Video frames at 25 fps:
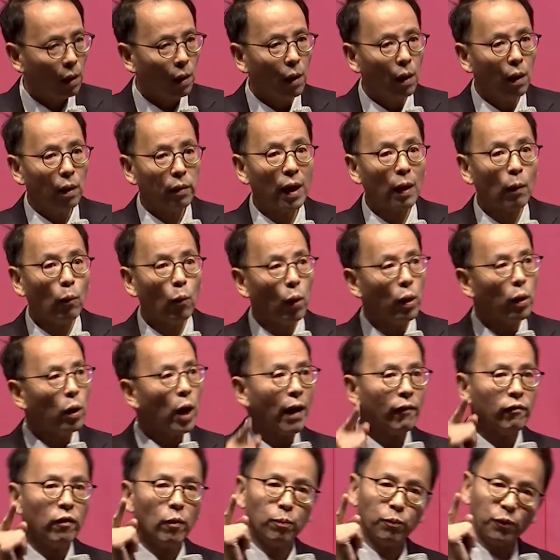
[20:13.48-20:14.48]
Then we'll
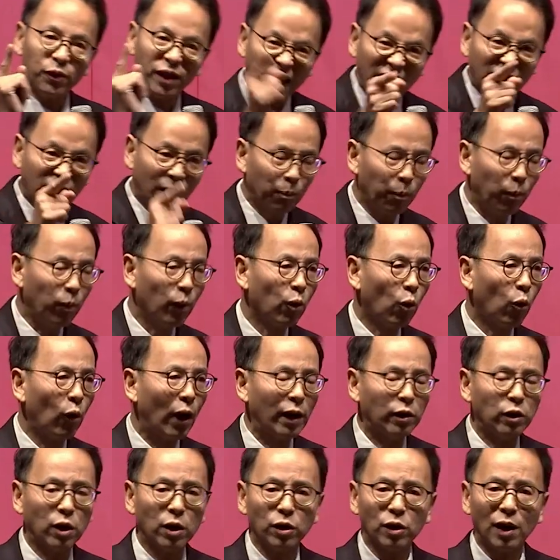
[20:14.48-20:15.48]
have a debt
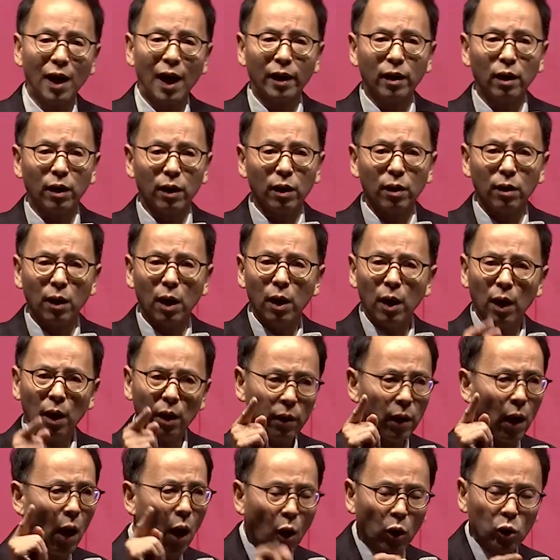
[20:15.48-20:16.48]
crisis like in
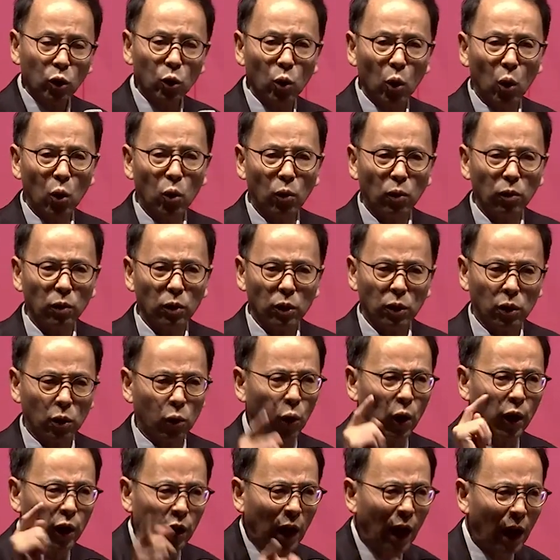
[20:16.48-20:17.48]
the auto loans,
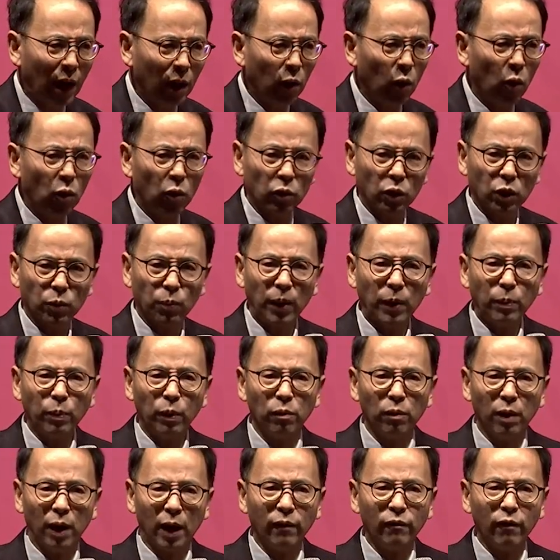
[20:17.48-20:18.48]
credit card loans. People
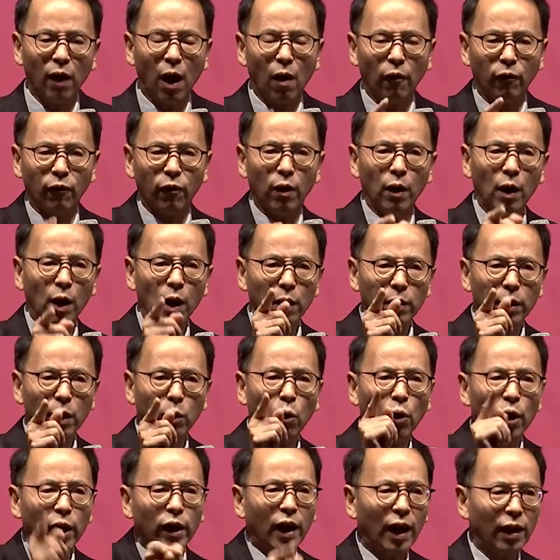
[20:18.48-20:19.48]
live off the
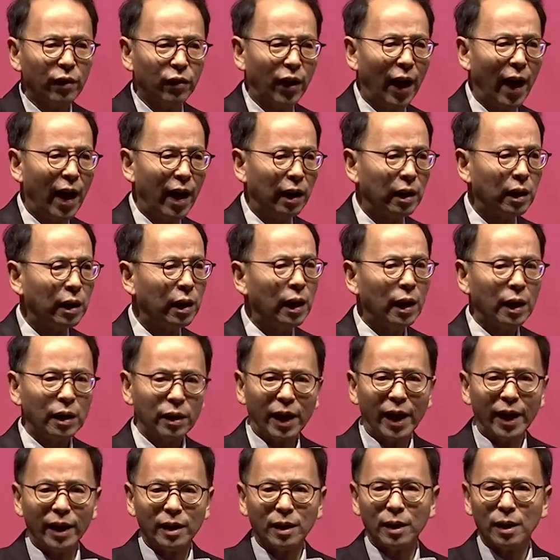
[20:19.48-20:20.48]
credit card
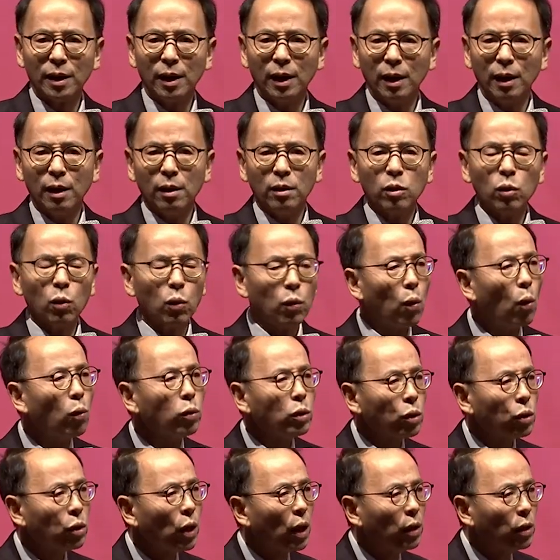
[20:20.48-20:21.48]
debt. So
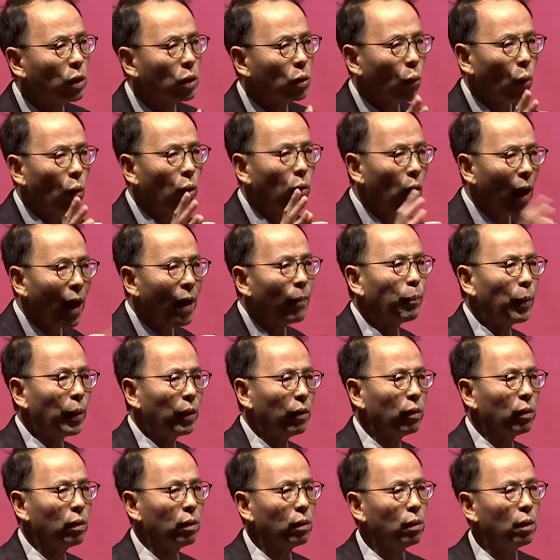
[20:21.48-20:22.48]
those things will happen.
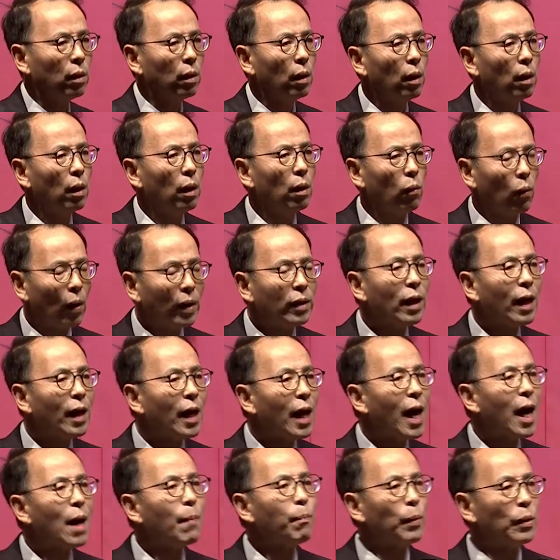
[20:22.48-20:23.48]
When that
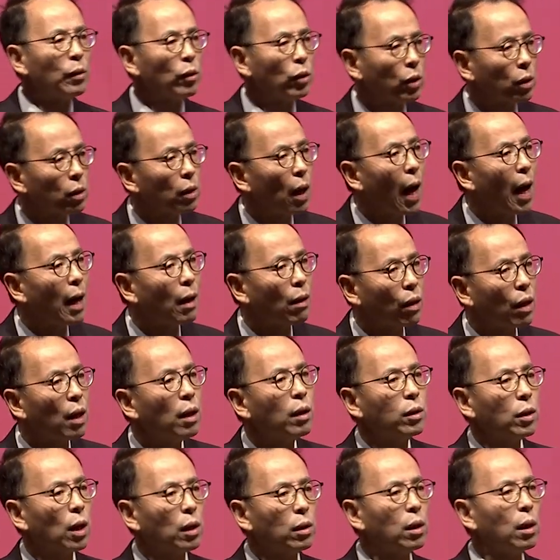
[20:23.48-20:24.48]
happens, I
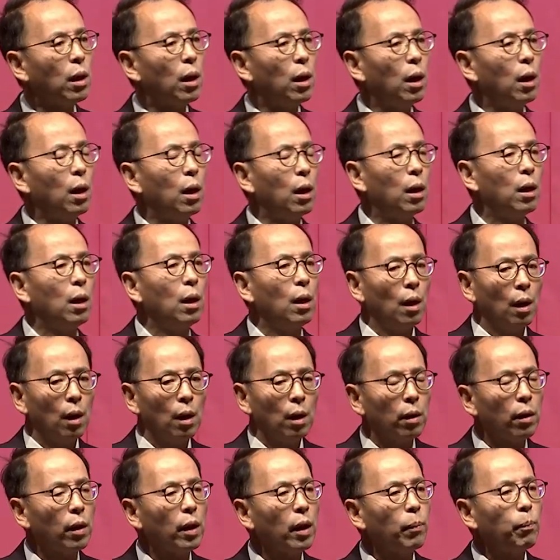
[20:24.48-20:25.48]
think that
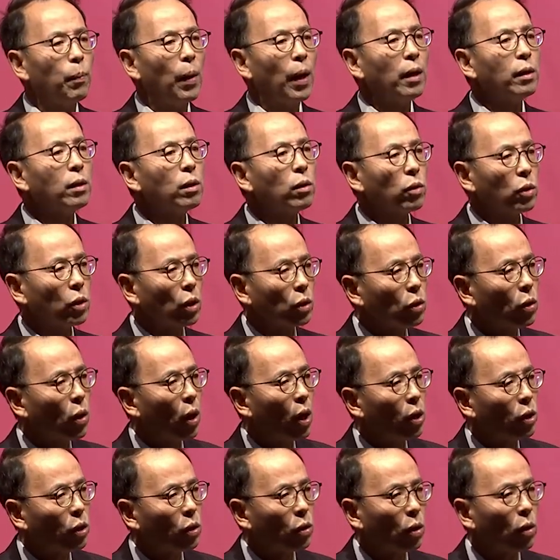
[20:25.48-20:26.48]
the political
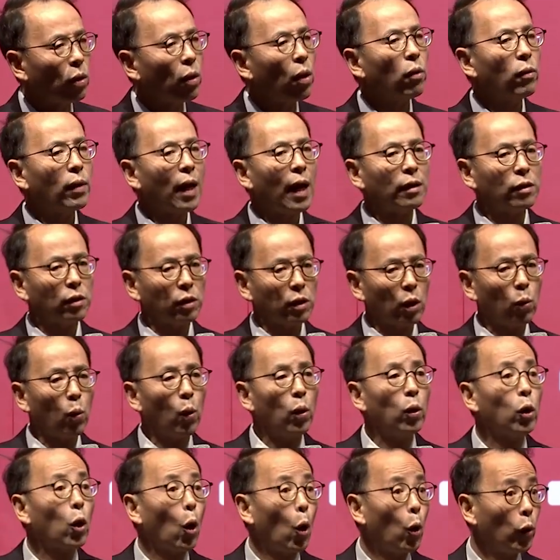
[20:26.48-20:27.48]
situation in the United States
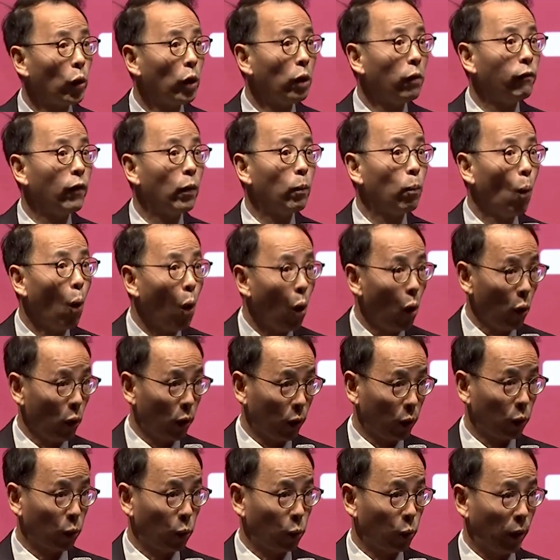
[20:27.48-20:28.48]
will go even more
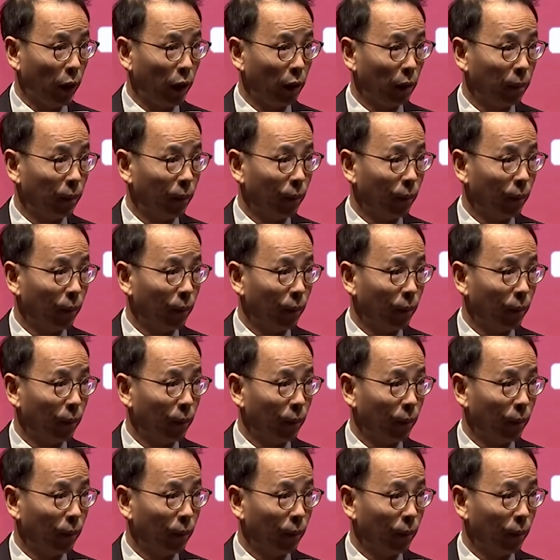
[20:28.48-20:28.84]
extreme.